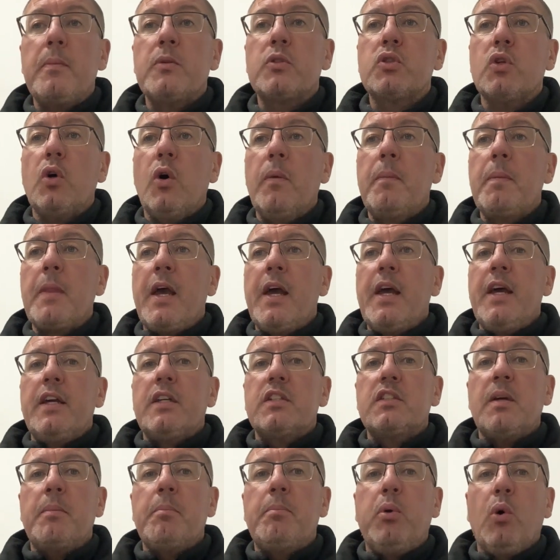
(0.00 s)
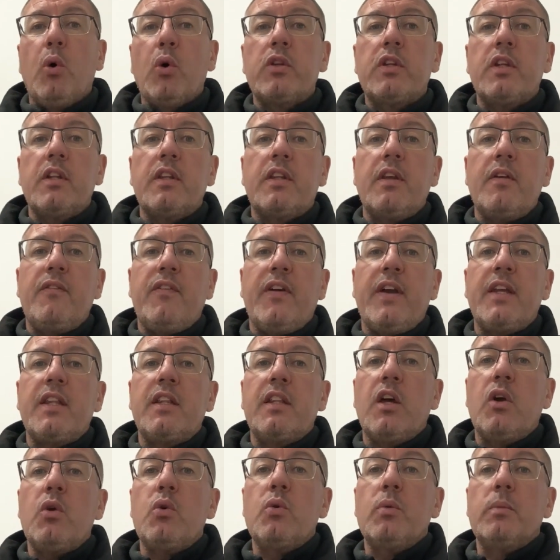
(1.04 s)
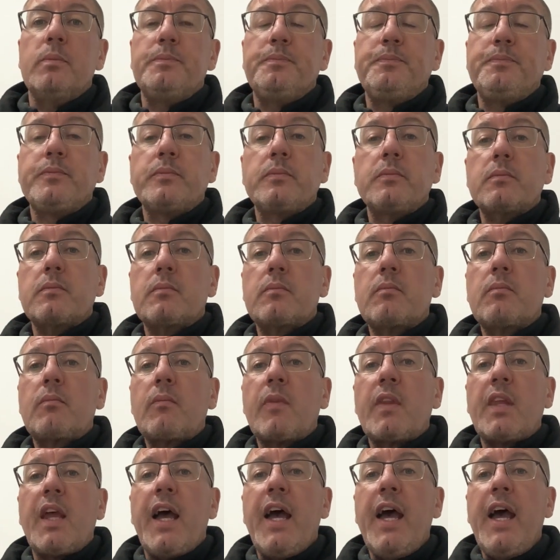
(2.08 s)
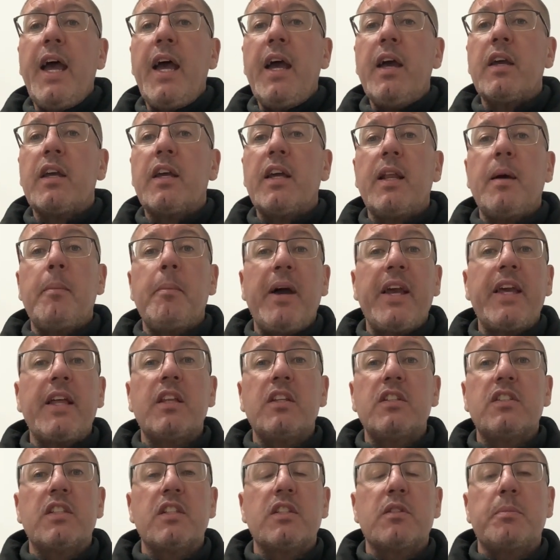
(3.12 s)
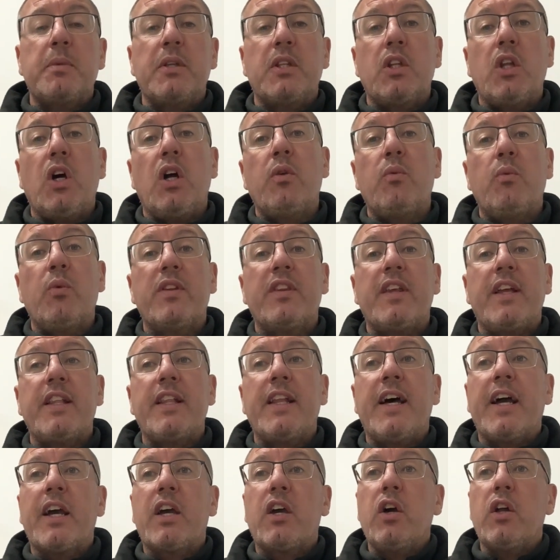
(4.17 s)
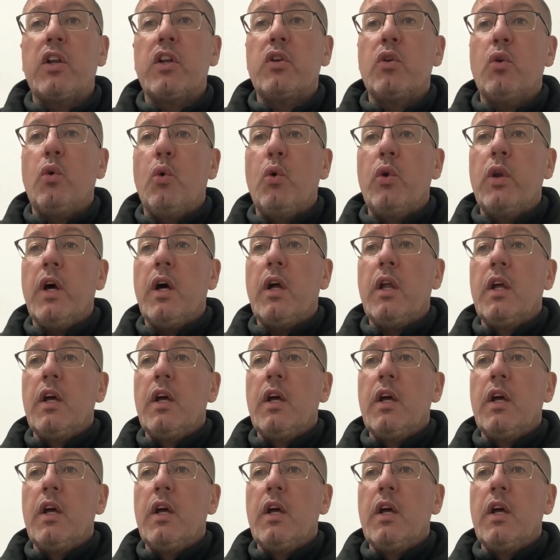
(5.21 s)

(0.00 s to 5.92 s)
So it's important to find out kind of mileage that's been done within that current owner.